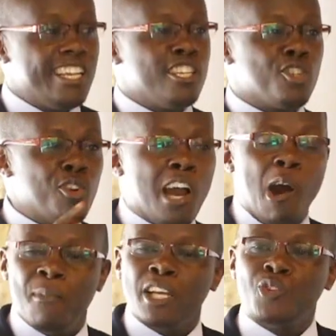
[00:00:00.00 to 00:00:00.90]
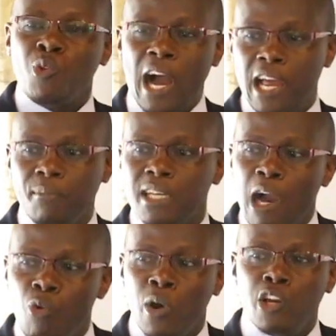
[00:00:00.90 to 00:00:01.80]
it is not how much you earn,
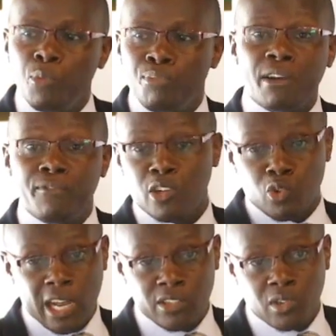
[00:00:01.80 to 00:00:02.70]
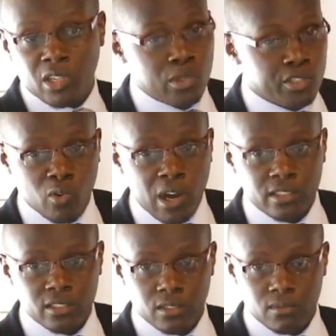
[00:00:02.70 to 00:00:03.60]
but how well you plan for what you earn to get what you
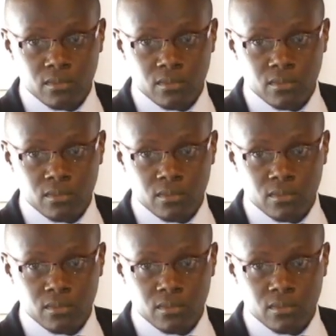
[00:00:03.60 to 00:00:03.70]
want.